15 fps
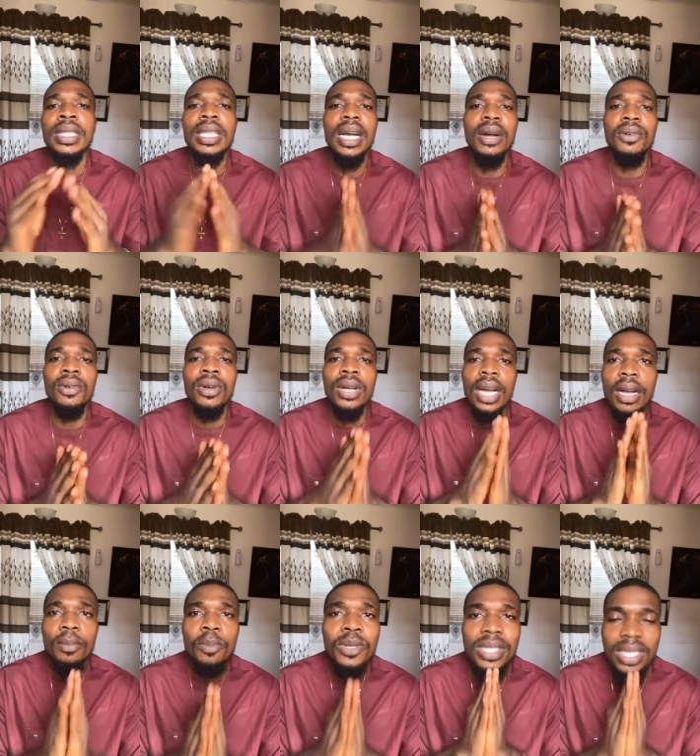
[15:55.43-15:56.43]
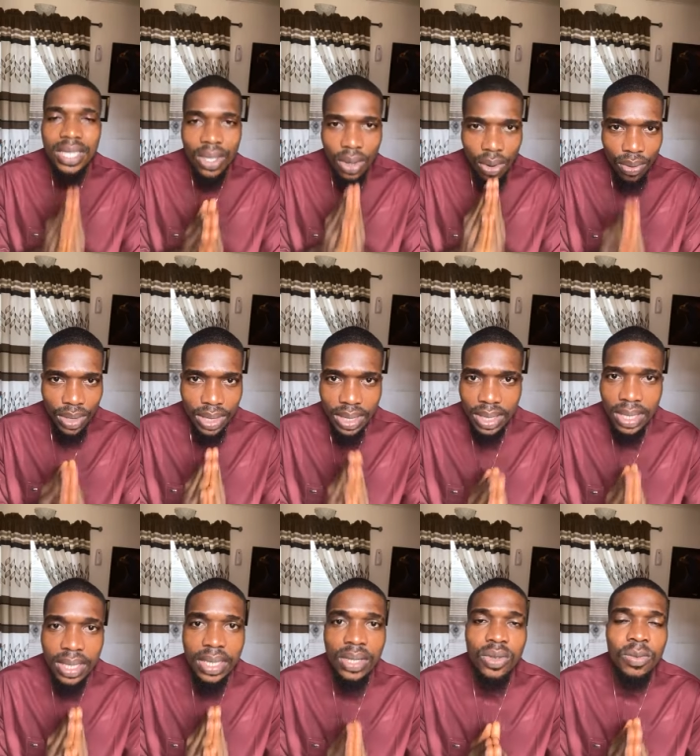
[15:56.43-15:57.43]
Now, putting all these
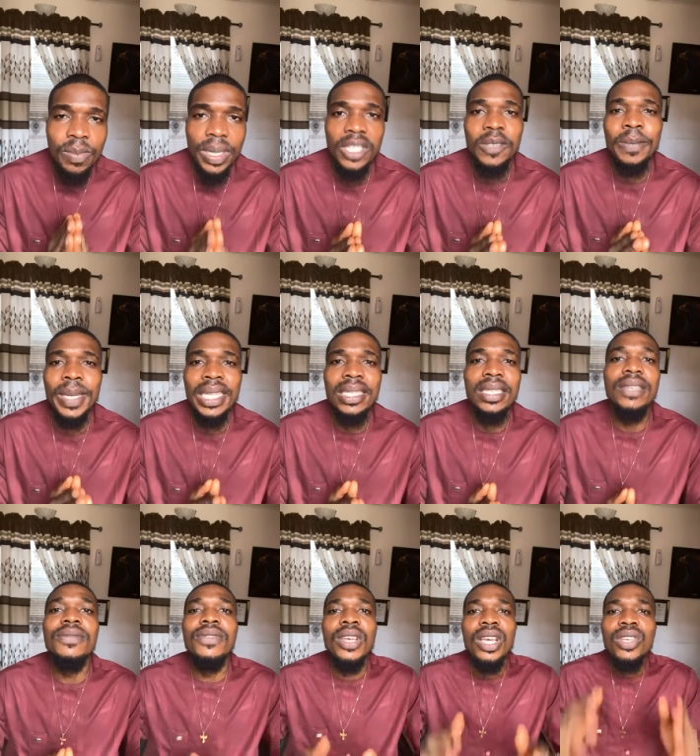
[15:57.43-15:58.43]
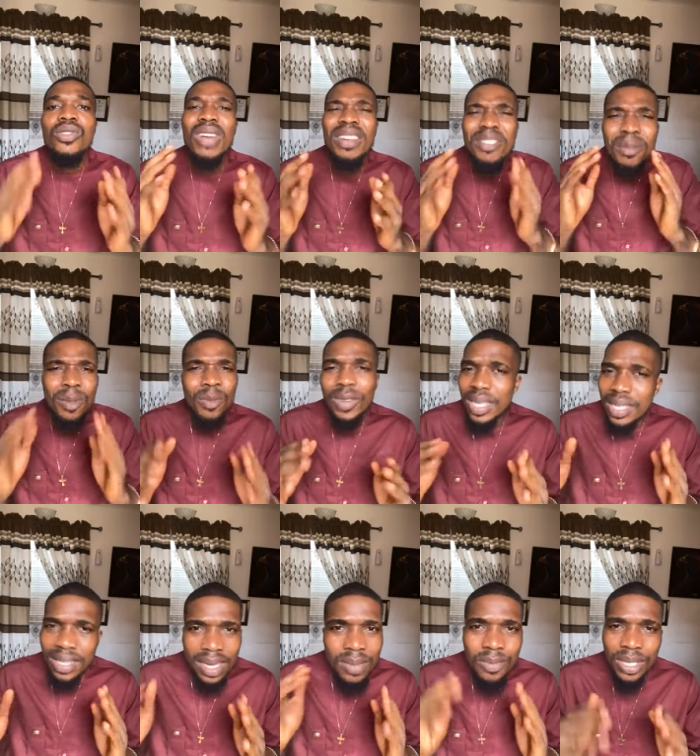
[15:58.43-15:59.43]
things into perspective, you have to be
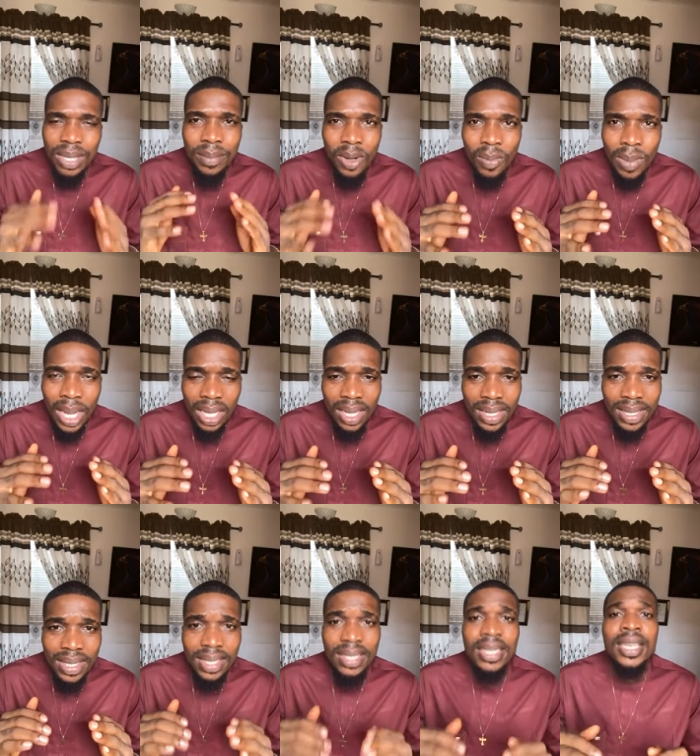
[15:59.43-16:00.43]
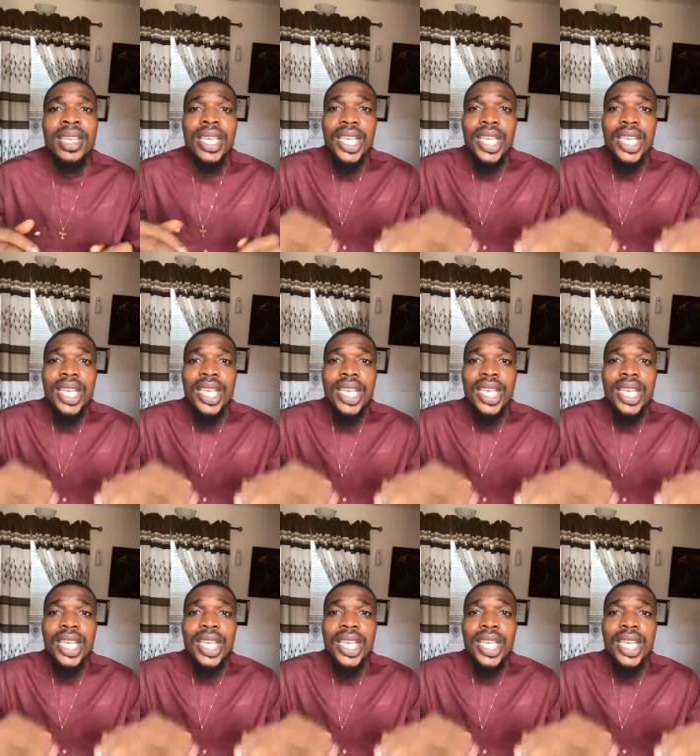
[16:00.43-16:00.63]
very deliberate about marketing.